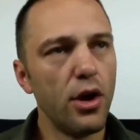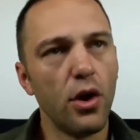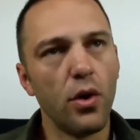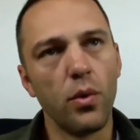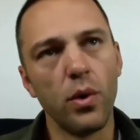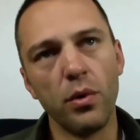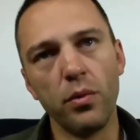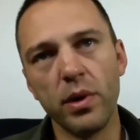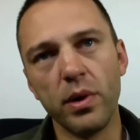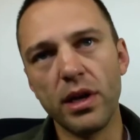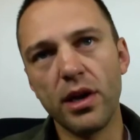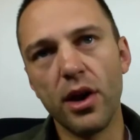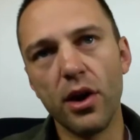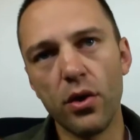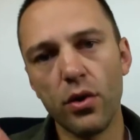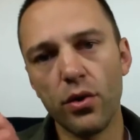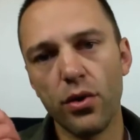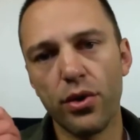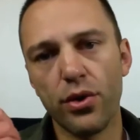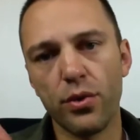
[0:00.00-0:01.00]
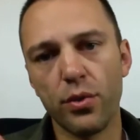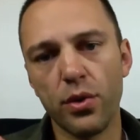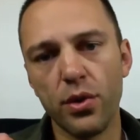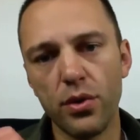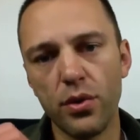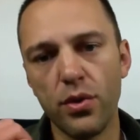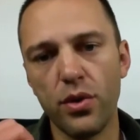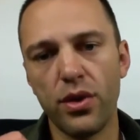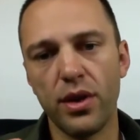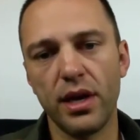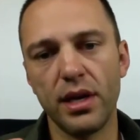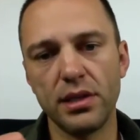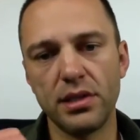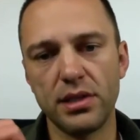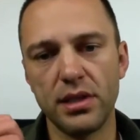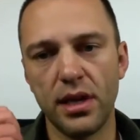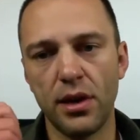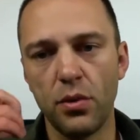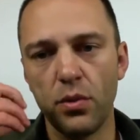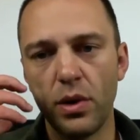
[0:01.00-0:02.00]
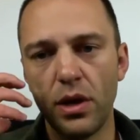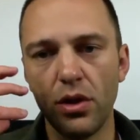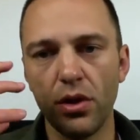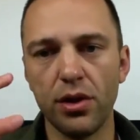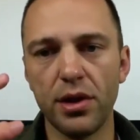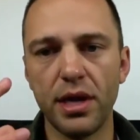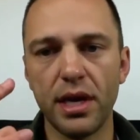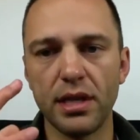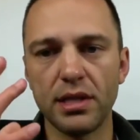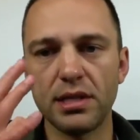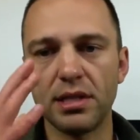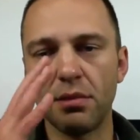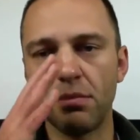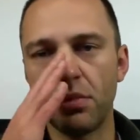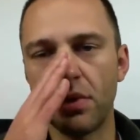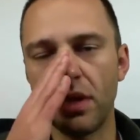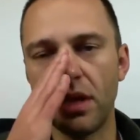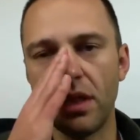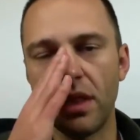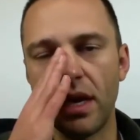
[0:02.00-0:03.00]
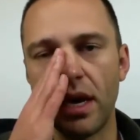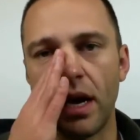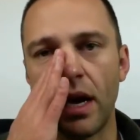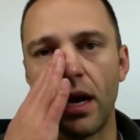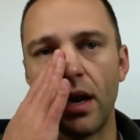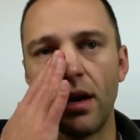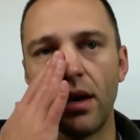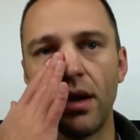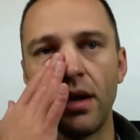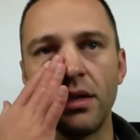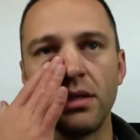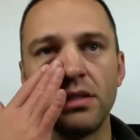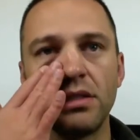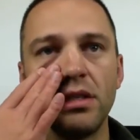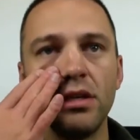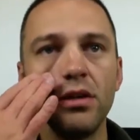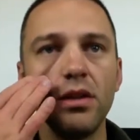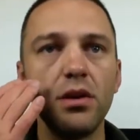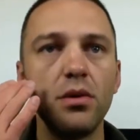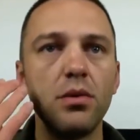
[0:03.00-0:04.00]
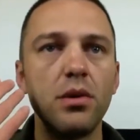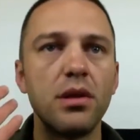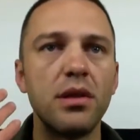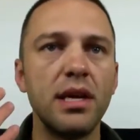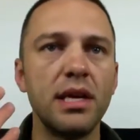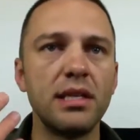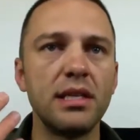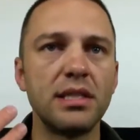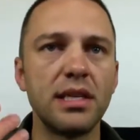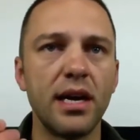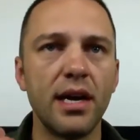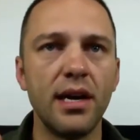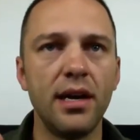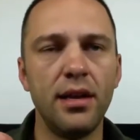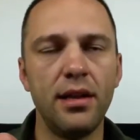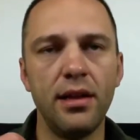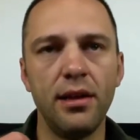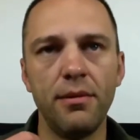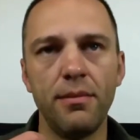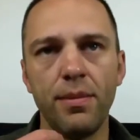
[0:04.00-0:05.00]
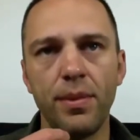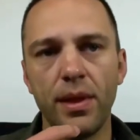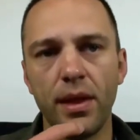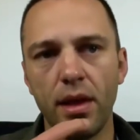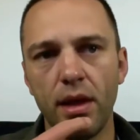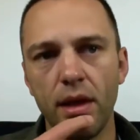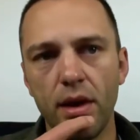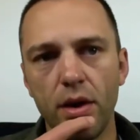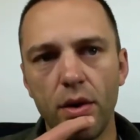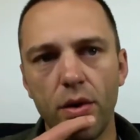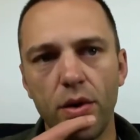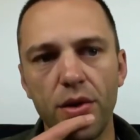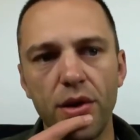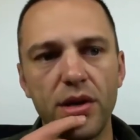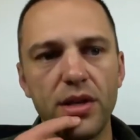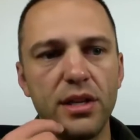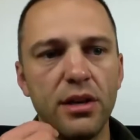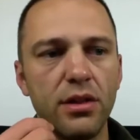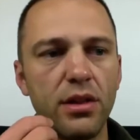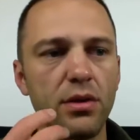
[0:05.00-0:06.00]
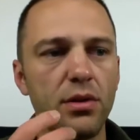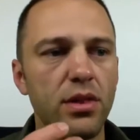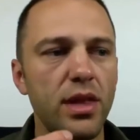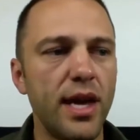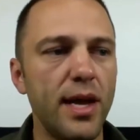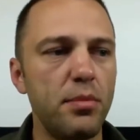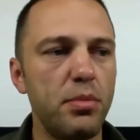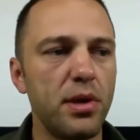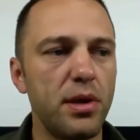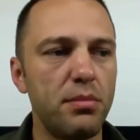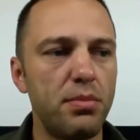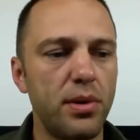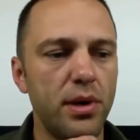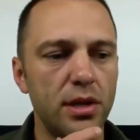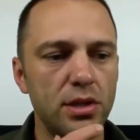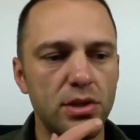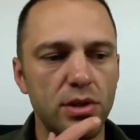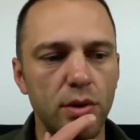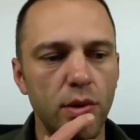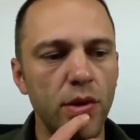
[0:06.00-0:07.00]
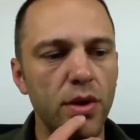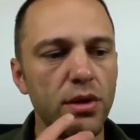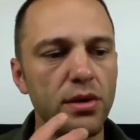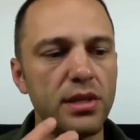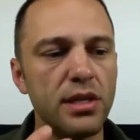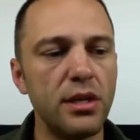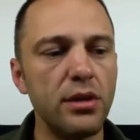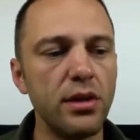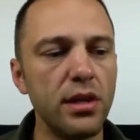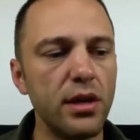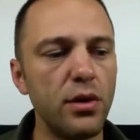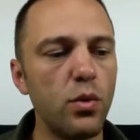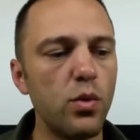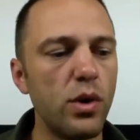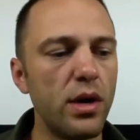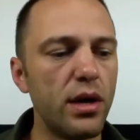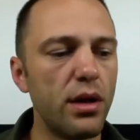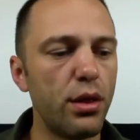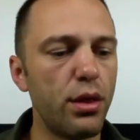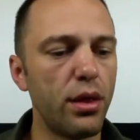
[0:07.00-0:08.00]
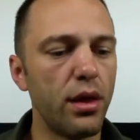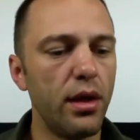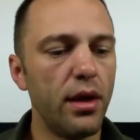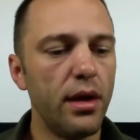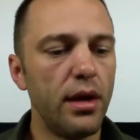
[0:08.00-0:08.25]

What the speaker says: When we go through this and we look at somebody that is dealing with anxiety, or they're dealing with high blood pressure, or they're dealing with